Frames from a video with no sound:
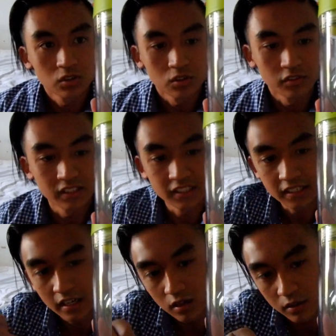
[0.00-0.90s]
sort of a
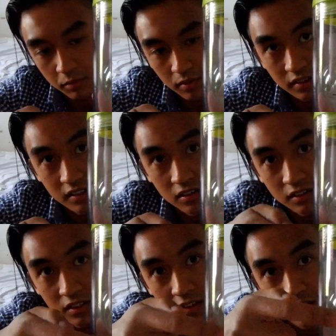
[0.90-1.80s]
decal imprinted
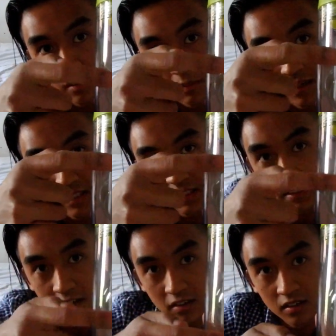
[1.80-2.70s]
onto the, the
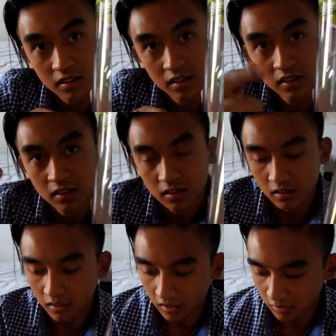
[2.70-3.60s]
plastic here.
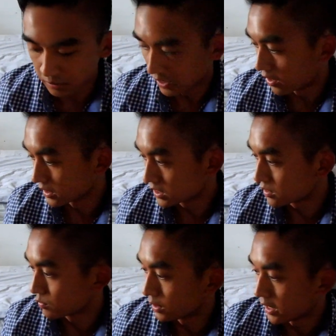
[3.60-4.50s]
Uh, I'll be
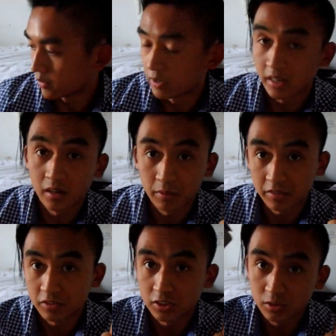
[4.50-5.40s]
honest, when I when I got
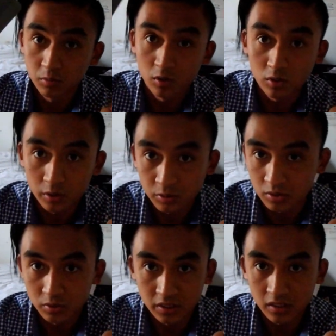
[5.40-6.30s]
my first Umoro, it was
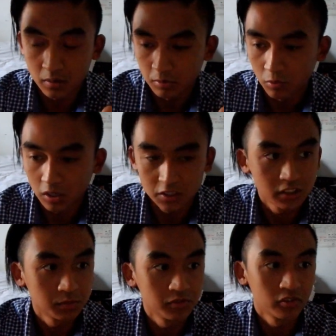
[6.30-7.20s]
only a couple
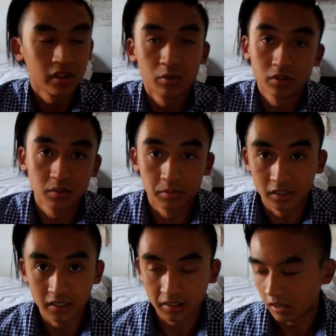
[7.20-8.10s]
washes before that was
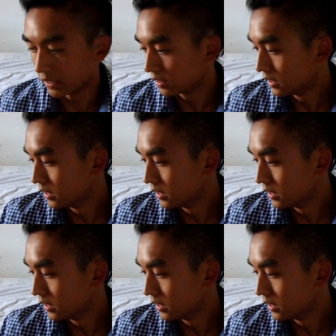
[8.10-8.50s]
completely gone.